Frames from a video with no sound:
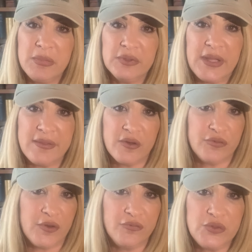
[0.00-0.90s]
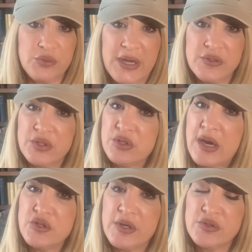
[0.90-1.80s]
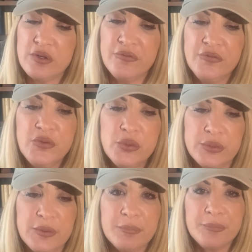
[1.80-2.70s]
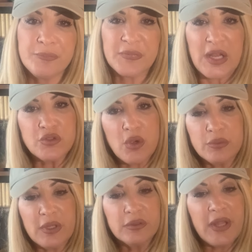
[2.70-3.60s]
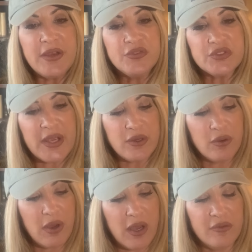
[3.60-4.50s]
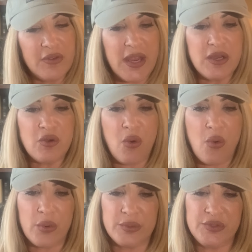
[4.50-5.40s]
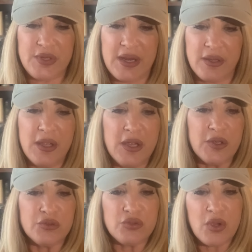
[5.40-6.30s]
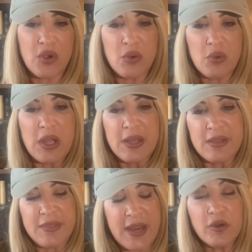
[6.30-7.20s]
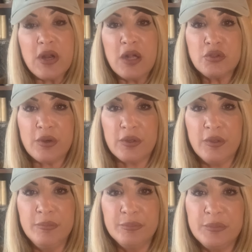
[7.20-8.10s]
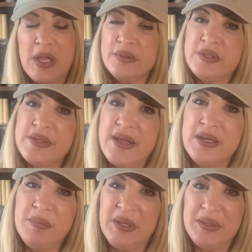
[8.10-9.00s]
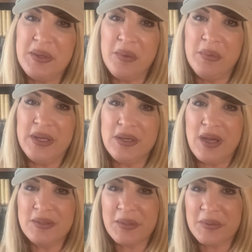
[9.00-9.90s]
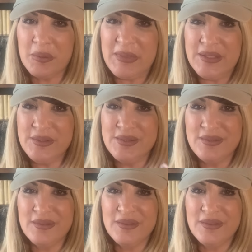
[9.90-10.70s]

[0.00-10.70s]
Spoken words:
lay there for a few days and digest her food. So the life cycle of a corn snake. So they are nocturnal. Does anybody know what nocturnal means?